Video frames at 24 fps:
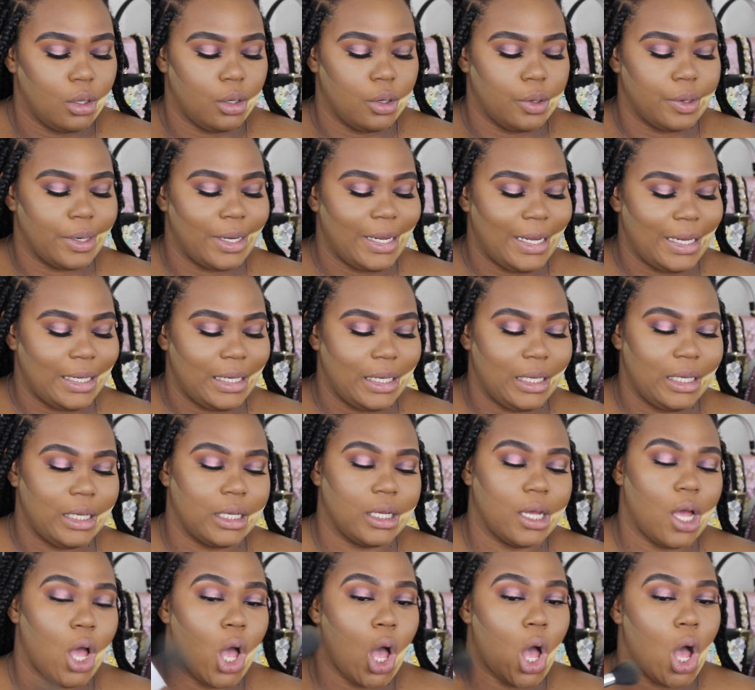or
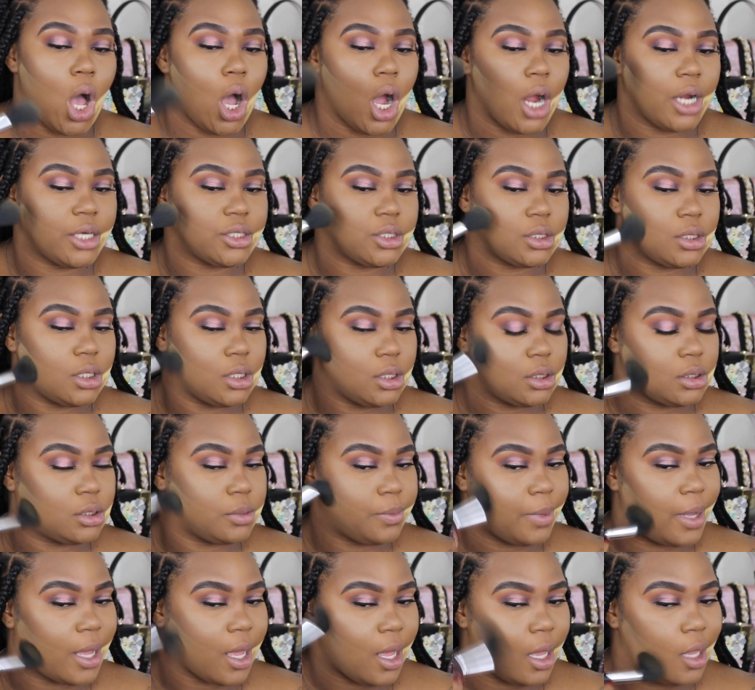any harshness
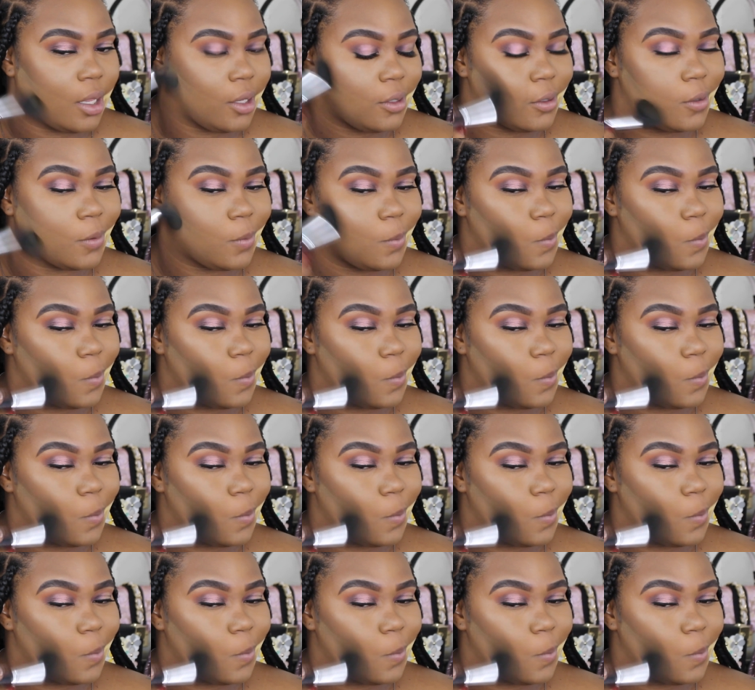behind.